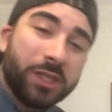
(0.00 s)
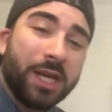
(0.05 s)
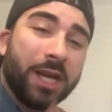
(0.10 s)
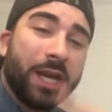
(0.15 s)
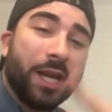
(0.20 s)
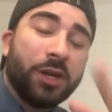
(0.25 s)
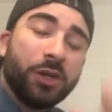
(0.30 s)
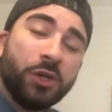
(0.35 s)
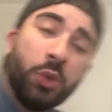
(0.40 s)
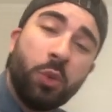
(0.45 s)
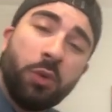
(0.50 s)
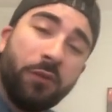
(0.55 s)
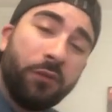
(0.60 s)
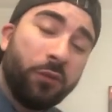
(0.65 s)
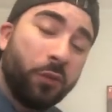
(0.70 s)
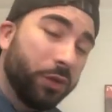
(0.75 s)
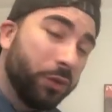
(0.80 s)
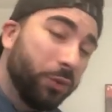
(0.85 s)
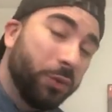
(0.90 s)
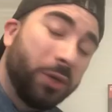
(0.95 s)
I got a new one
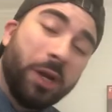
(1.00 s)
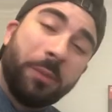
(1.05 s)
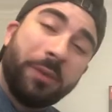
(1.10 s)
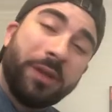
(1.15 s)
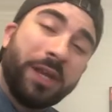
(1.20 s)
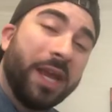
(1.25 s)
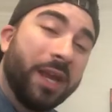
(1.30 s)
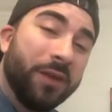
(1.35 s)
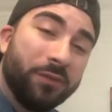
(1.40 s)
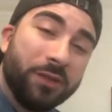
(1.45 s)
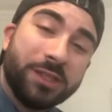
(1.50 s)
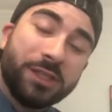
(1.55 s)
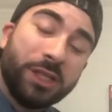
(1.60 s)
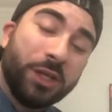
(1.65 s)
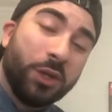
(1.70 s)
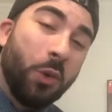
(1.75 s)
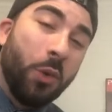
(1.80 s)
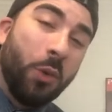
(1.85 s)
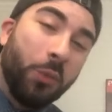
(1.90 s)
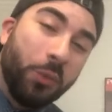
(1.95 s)
for you coming every
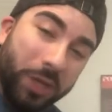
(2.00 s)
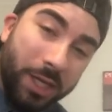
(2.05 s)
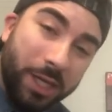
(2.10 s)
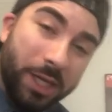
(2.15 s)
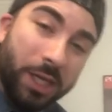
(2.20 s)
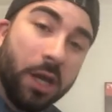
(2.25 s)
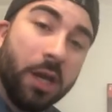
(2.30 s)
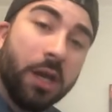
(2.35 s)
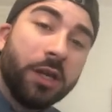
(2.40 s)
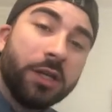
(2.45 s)
single week.